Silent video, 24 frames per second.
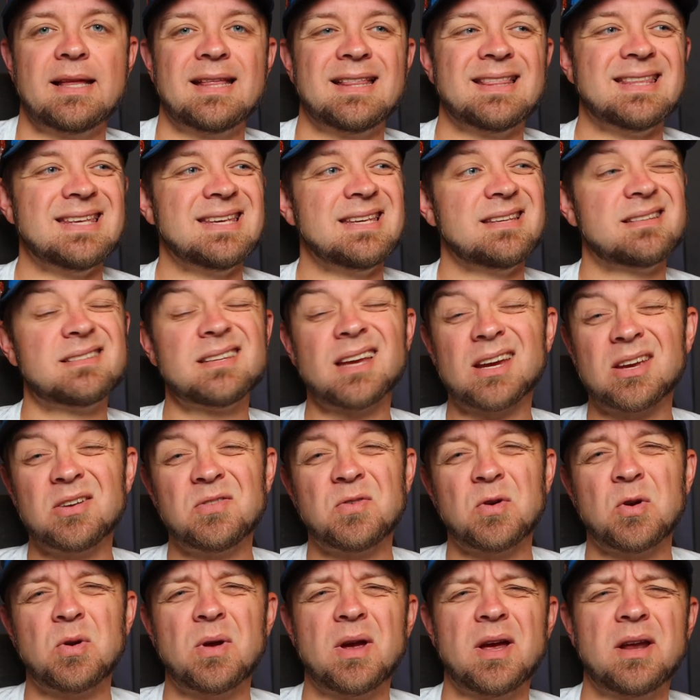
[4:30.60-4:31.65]
The
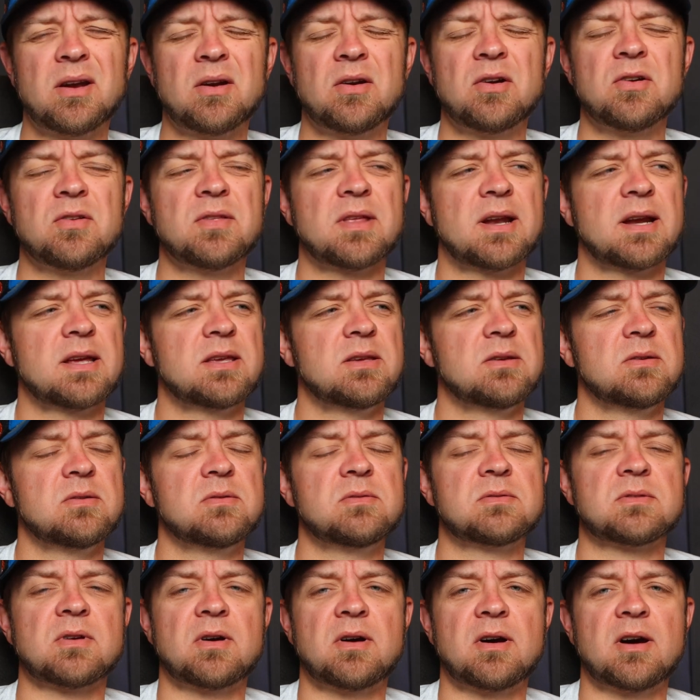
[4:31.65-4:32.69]
second photo editor that I
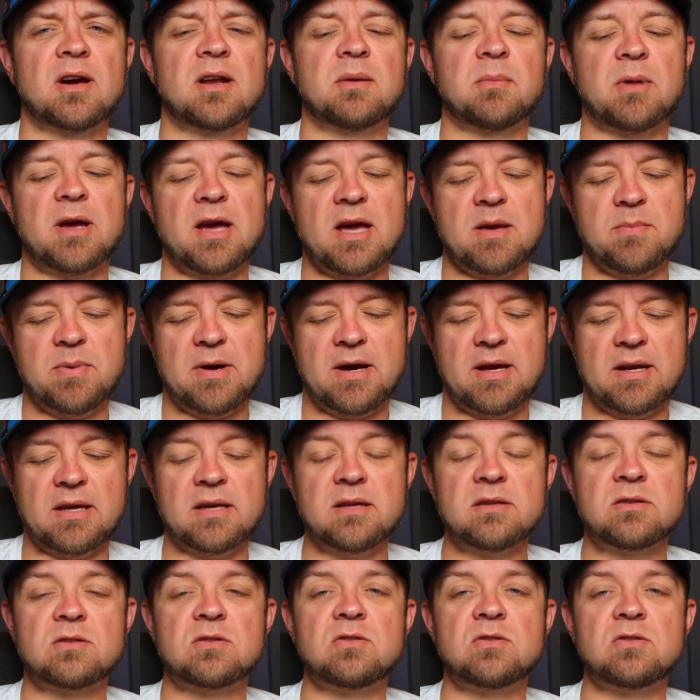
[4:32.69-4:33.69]
use on my iPad is